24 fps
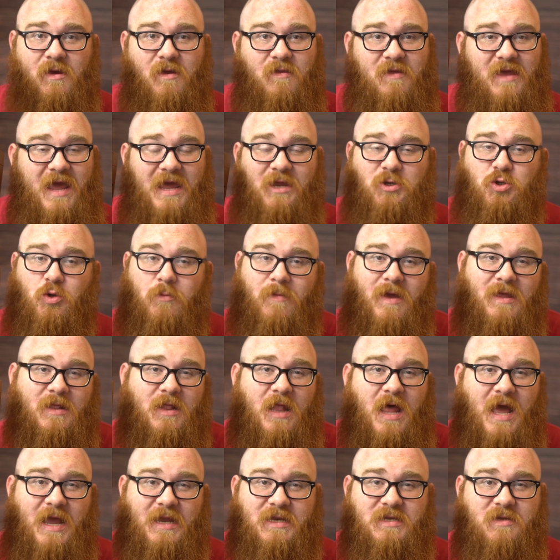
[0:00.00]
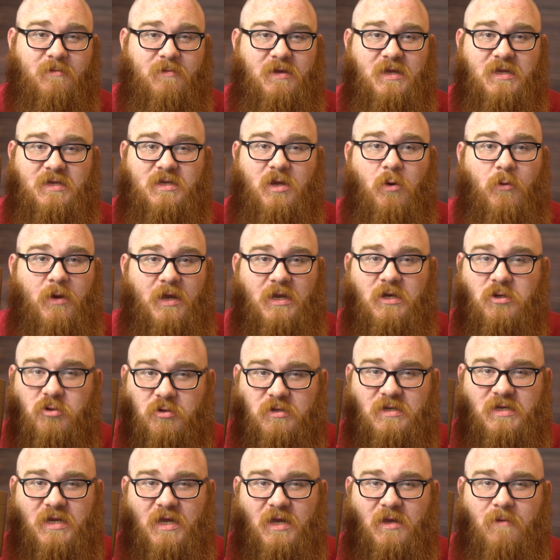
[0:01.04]
The Angel Men line to me is so
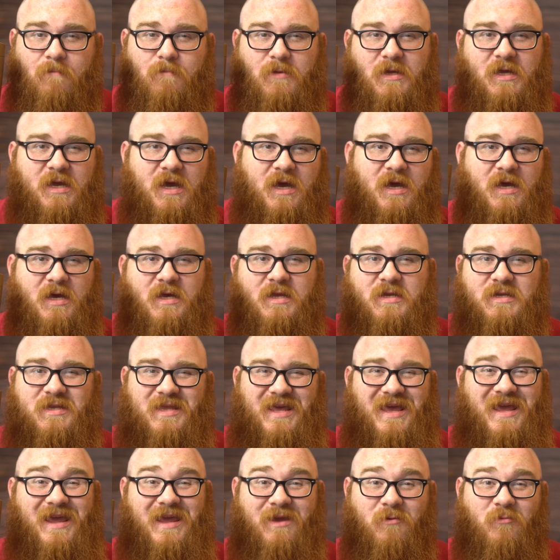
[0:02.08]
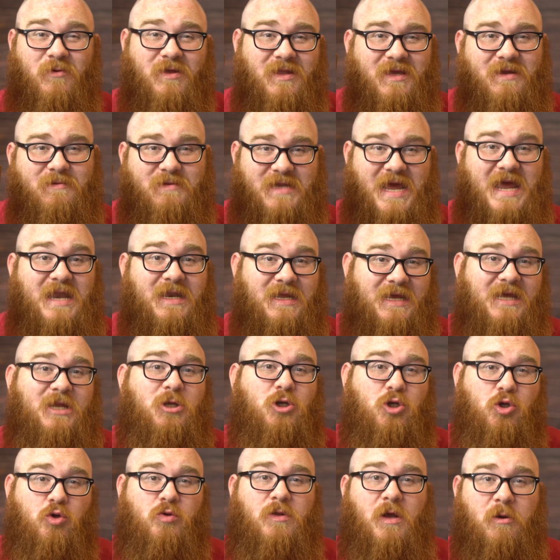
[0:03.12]
interesting because they really tend to
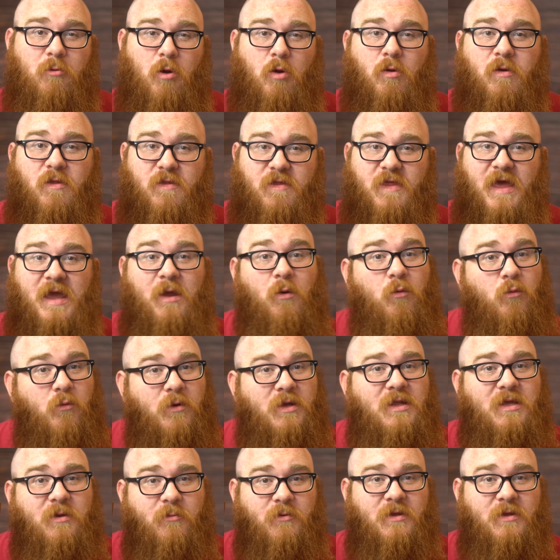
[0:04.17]
each do their own thing really,